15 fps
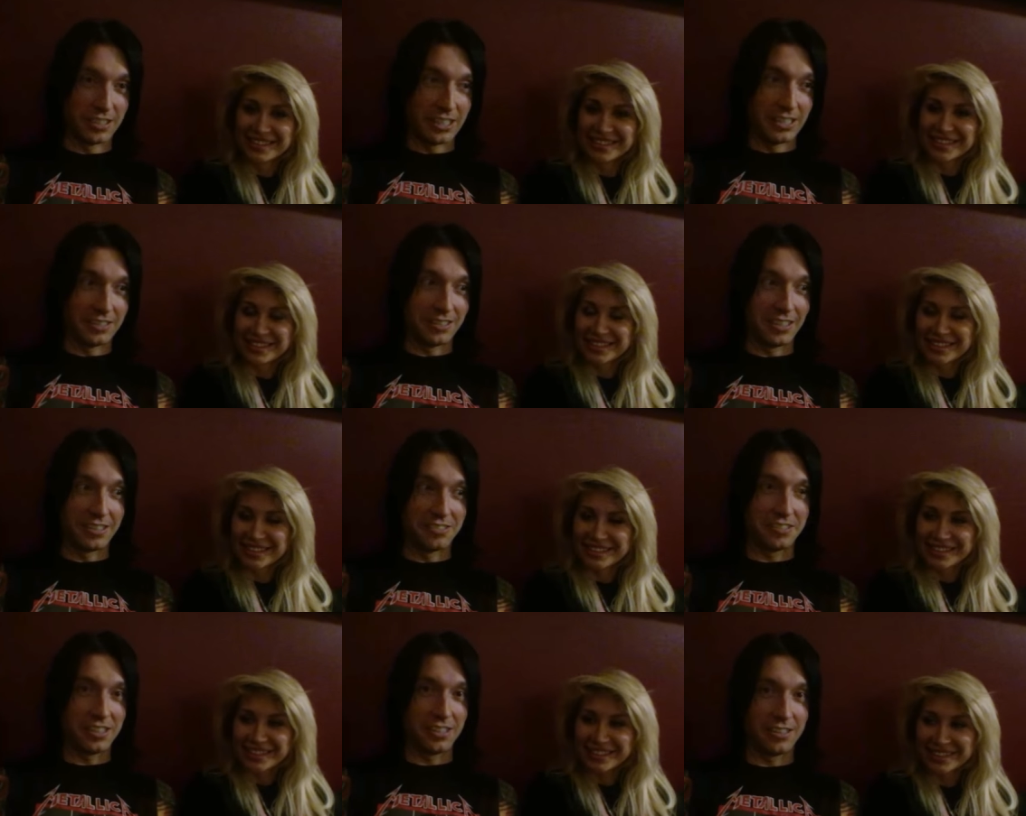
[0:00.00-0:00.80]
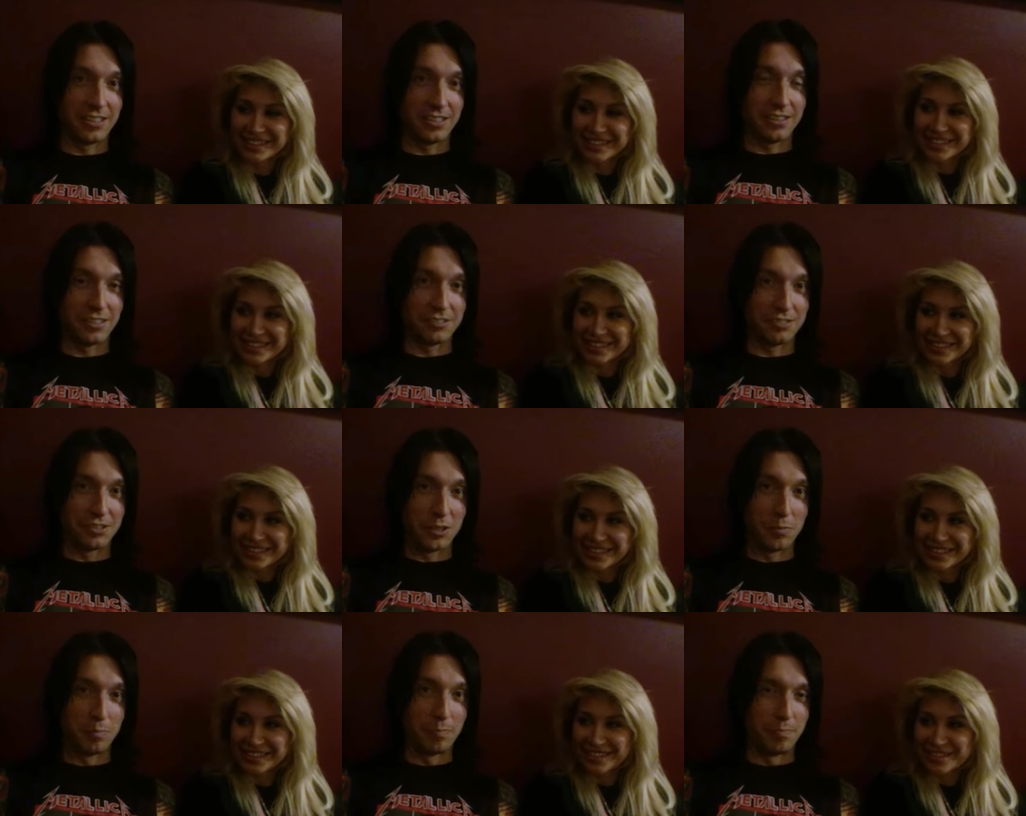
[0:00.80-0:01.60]
Speaker 1: it, I, I see that there's
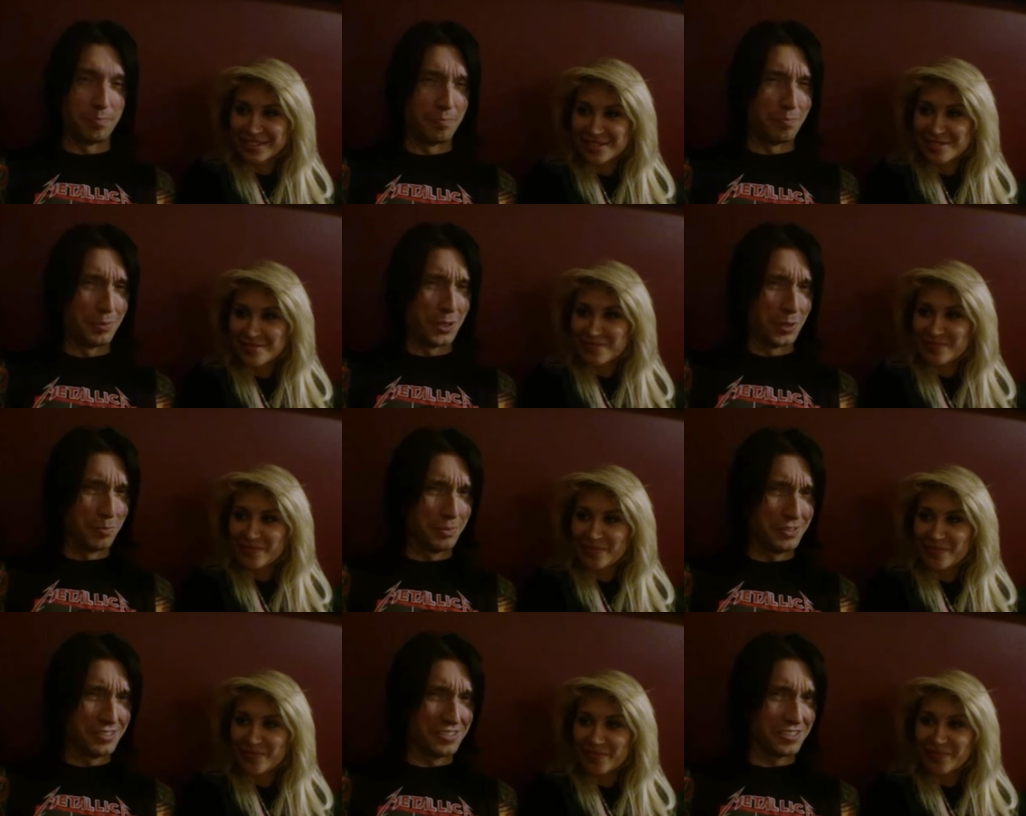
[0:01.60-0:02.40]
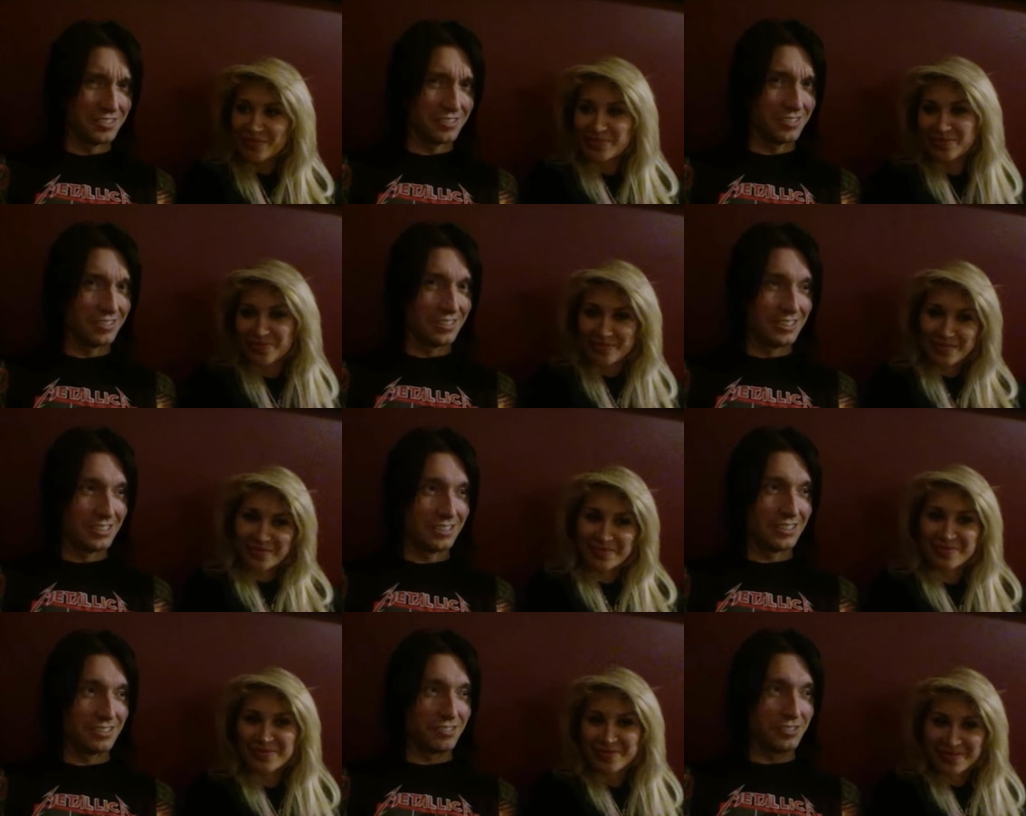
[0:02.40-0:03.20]
no purpose.
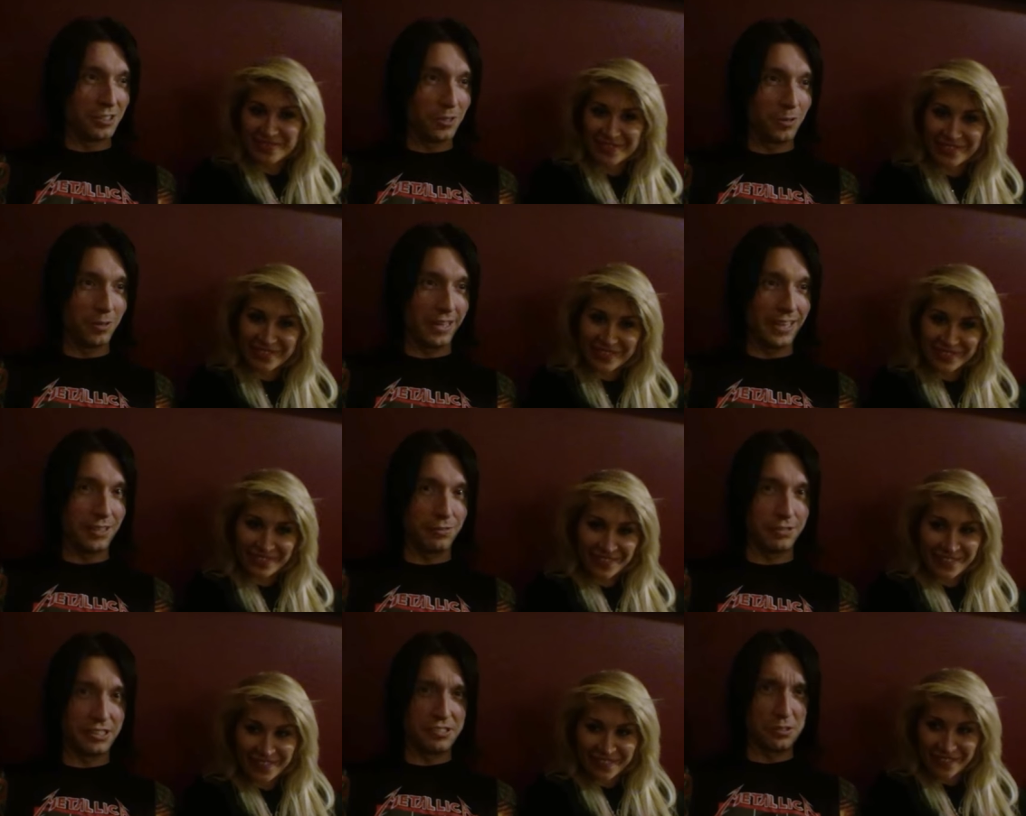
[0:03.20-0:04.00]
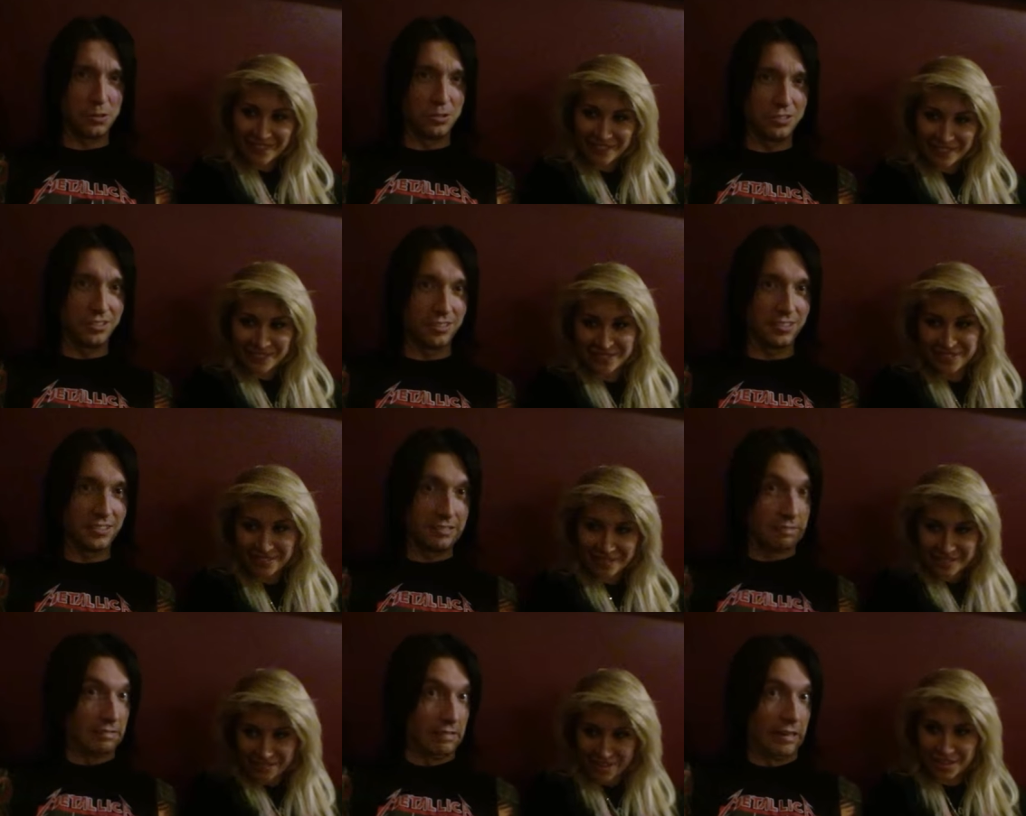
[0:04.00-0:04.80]
There's no end result.
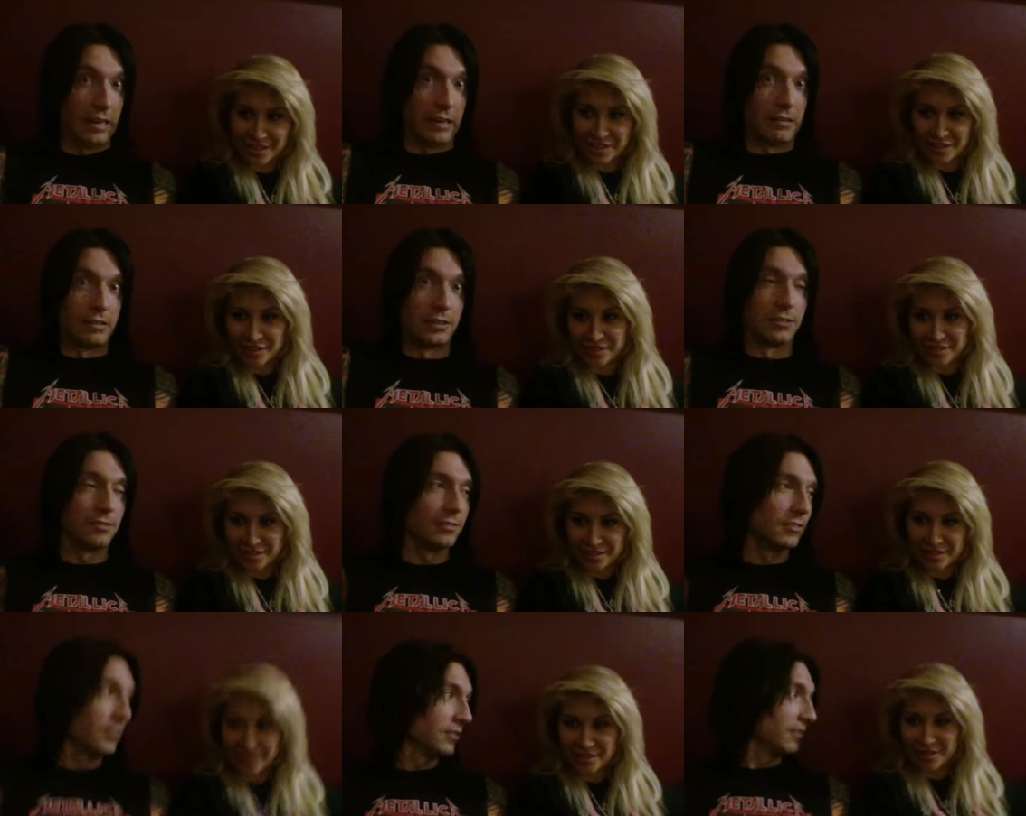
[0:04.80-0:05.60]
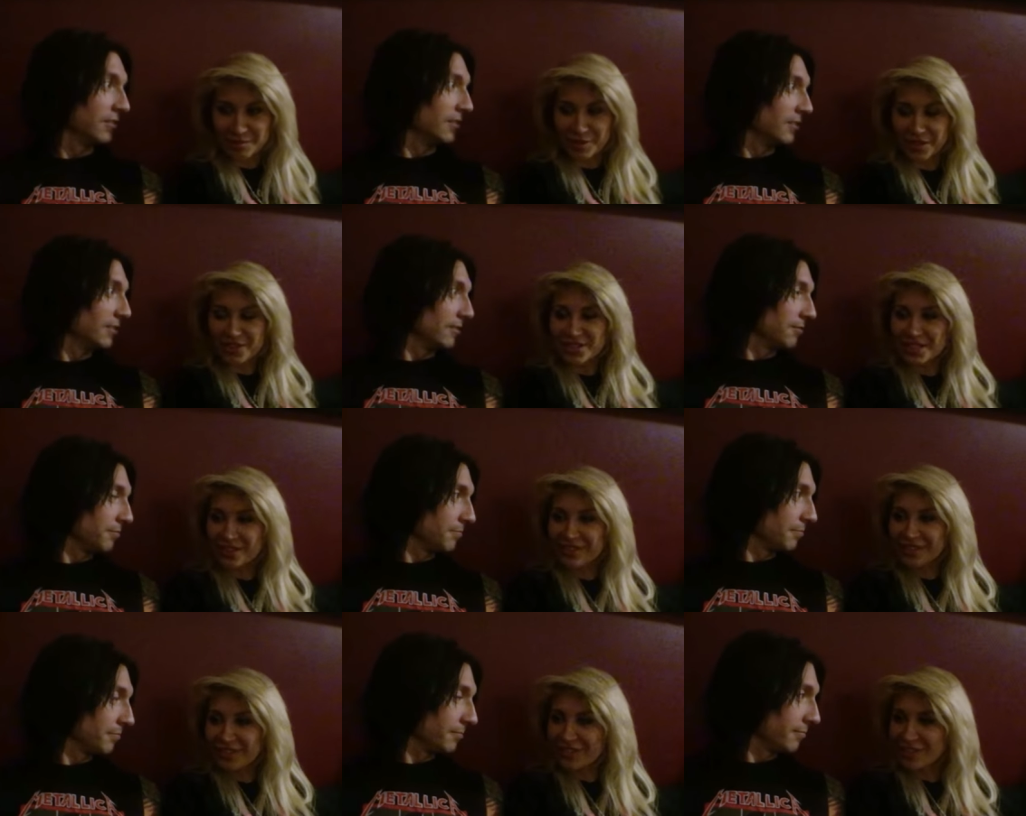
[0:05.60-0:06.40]
I don't know.
Speaker 2: Because
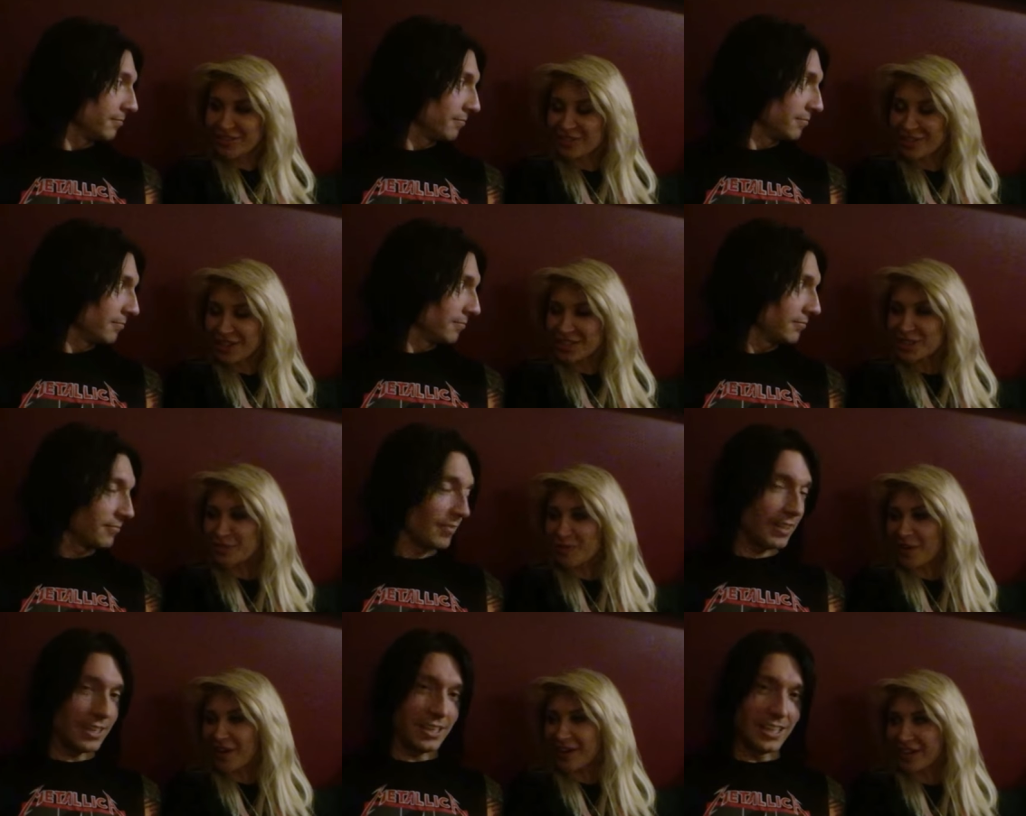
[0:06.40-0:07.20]
you never watched